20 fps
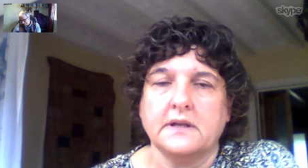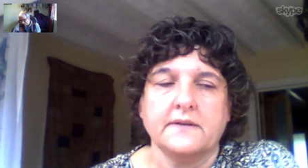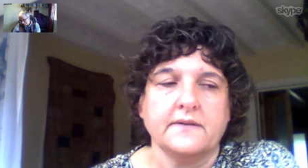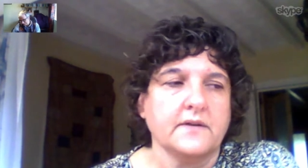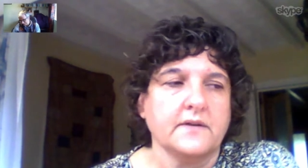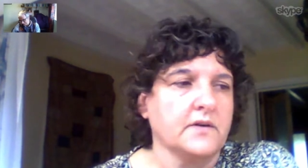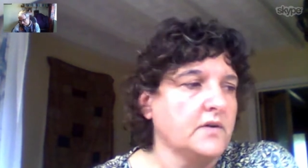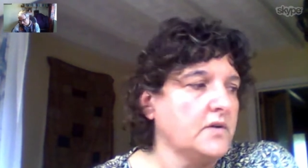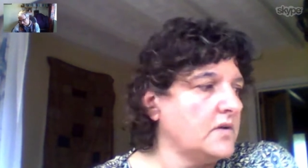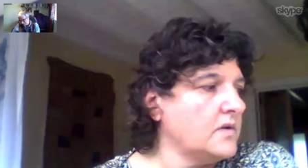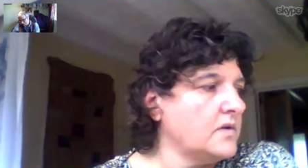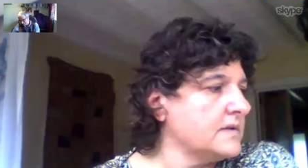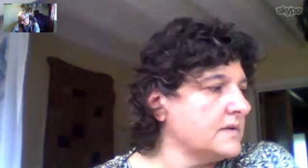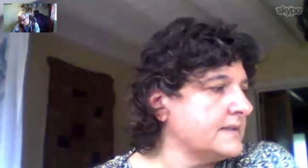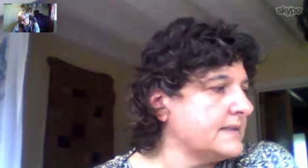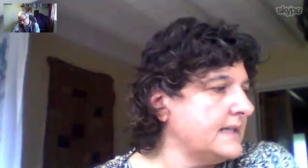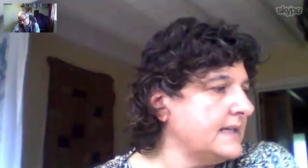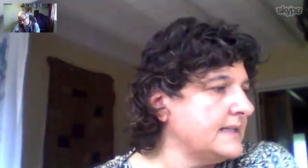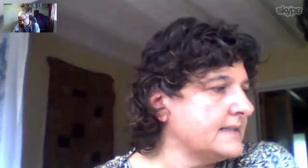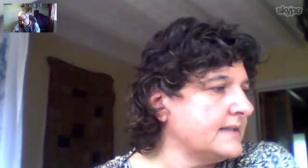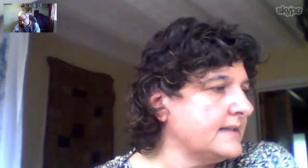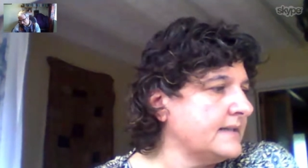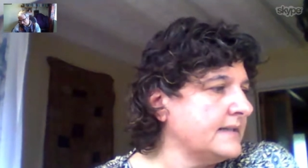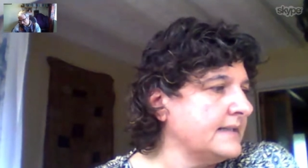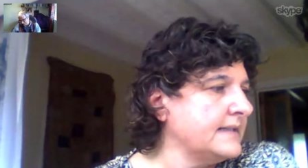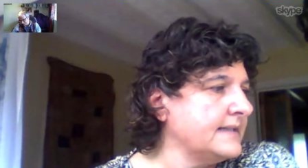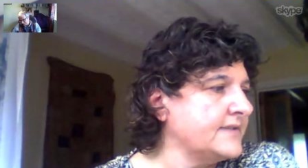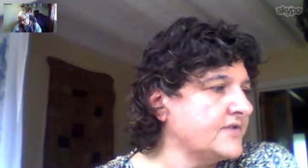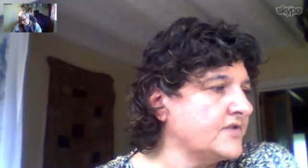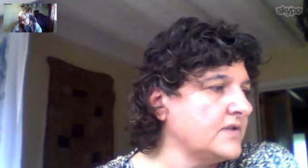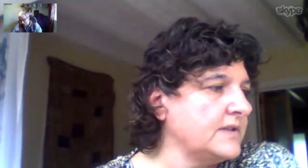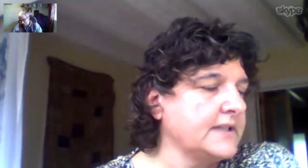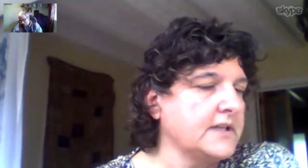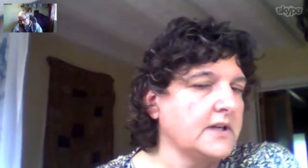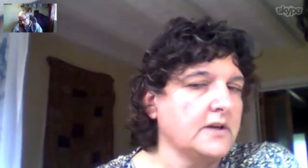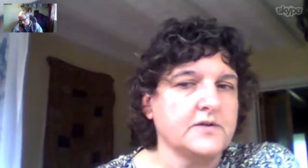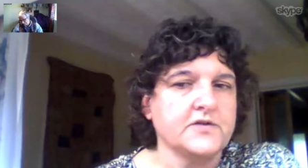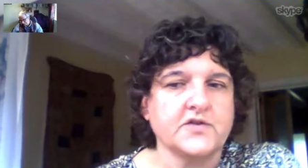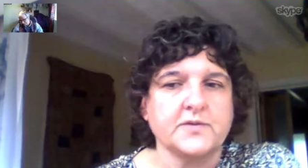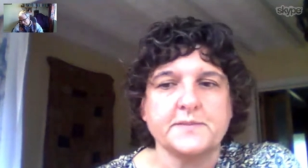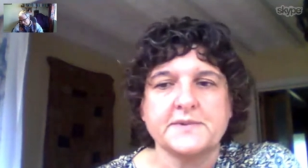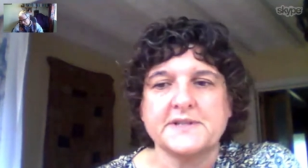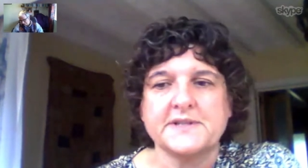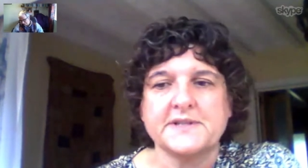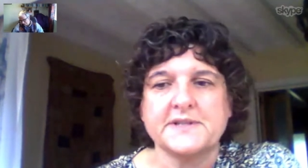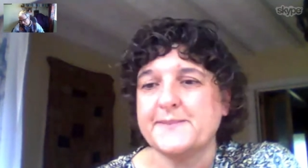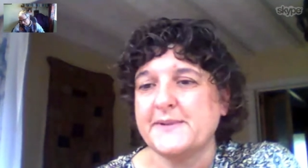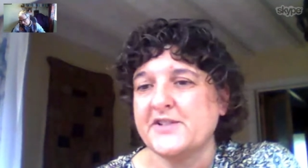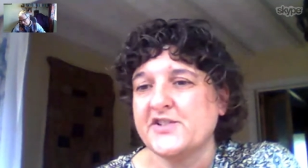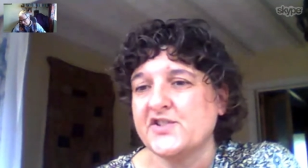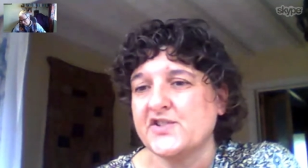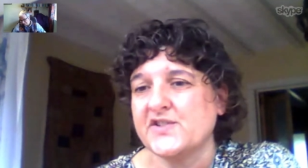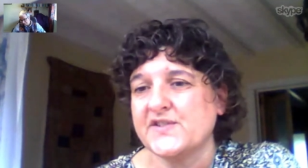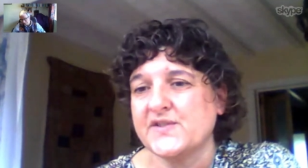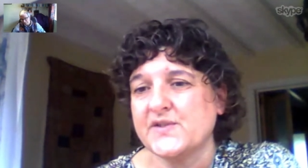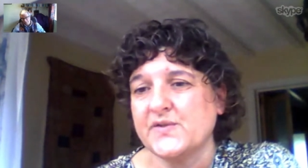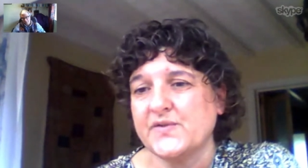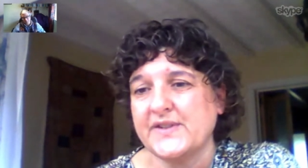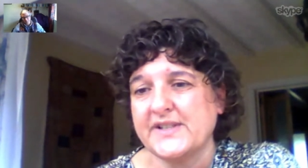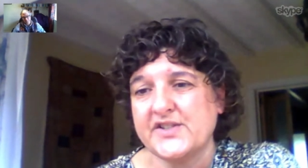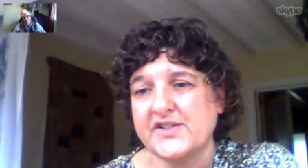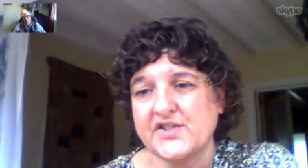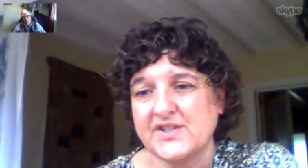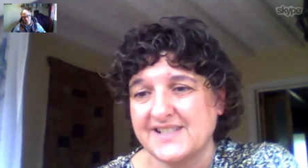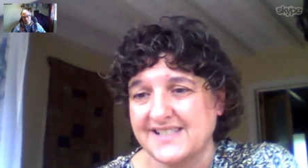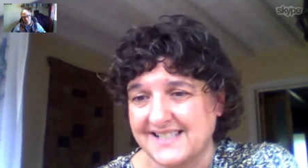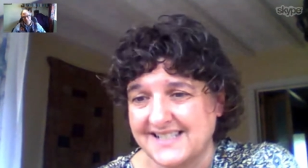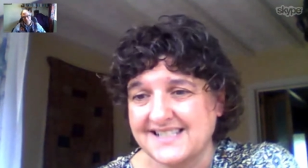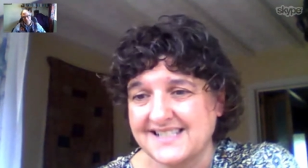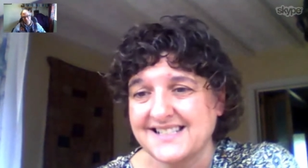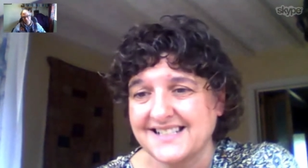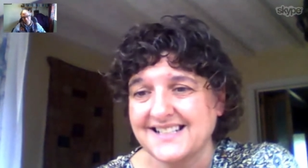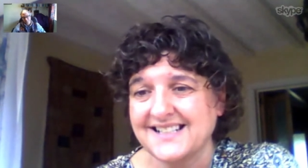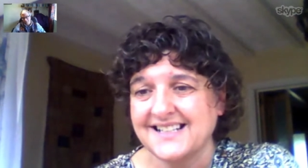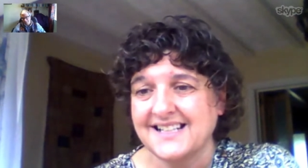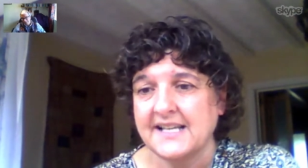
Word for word: the Course says that it literally goes from suspicious to vicious.